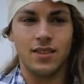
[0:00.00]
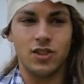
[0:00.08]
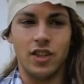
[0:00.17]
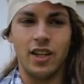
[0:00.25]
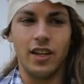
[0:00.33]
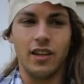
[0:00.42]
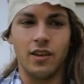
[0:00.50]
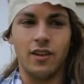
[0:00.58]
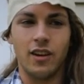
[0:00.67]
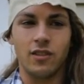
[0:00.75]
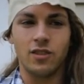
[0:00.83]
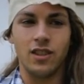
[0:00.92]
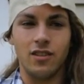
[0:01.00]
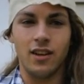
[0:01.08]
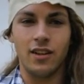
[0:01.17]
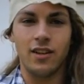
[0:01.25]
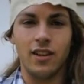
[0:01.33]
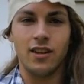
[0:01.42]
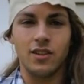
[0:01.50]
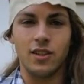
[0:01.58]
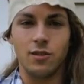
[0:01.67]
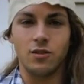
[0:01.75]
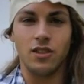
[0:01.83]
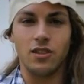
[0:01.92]
She hit the ground, she laid there, and
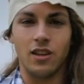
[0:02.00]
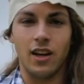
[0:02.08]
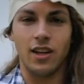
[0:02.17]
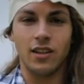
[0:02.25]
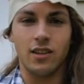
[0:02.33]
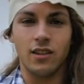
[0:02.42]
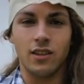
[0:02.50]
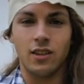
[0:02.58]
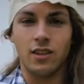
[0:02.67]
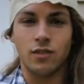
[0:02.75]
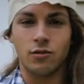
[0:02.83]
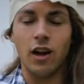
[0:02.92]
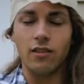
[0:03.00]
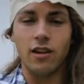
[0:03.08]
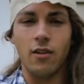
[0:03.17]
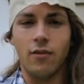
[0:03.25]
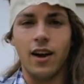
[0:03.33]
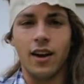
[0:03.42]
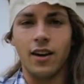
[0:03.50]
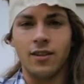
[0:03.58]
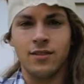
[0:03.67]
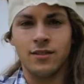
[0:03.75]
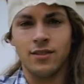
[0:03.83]
she was just like, "Trailer's on fire!"